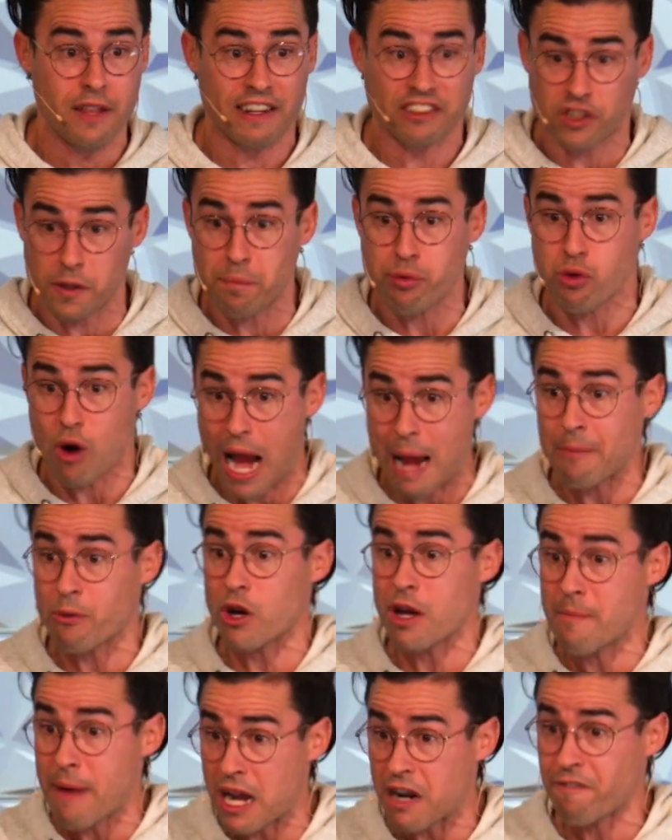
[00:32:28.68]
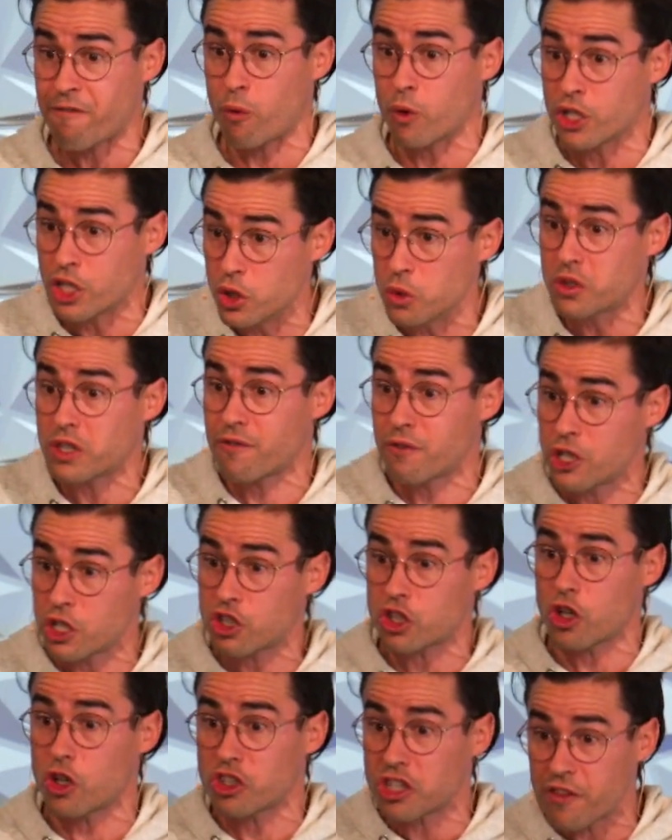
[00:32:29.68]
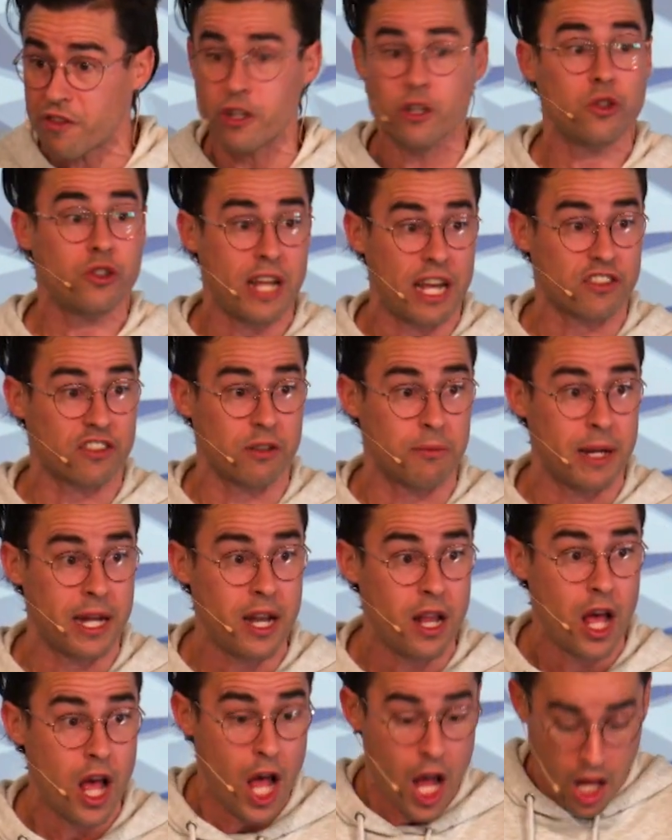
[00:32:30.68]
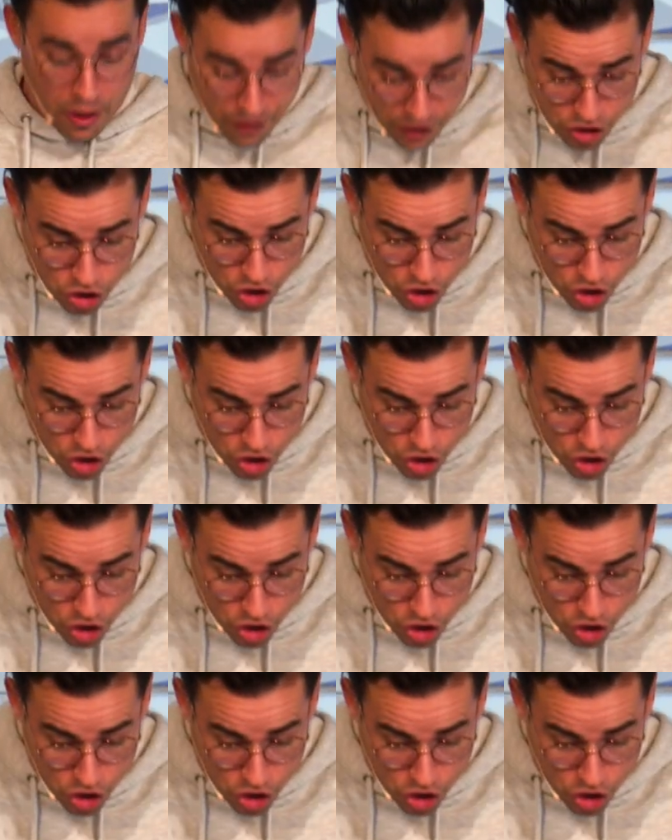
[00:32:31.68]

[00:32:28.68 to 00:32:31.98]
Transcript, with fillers: That's the primary metaphor used for the church in the New Testament. The